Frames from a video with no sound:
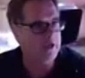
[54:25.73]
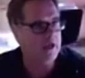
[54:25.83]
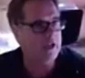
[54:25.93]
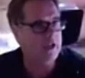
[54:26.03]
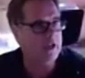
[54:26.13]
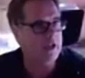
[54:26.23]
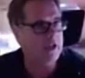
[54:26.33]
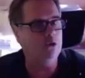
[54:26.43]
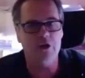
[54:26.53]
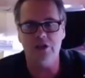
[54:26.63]
and I will now
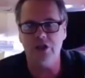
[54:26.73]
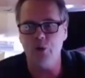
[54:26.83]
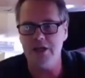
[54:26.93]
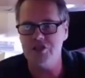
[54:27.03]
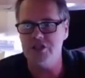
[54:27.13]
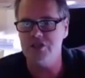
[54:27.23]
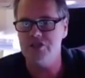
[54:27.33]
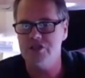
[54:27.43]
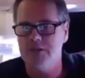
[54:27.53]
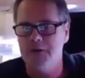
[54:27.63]
look at the
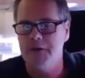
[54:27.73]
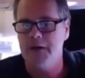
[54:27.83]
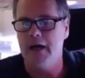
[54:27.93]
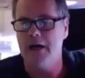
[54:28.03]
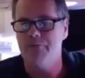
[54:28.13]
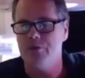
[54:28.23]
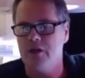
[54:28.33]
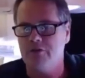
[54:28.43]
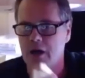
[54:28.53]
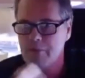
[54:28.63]
questions um, that
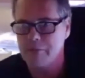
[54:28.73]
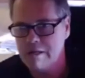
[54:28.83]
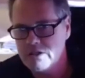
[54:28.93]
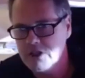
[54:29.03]
have come up in the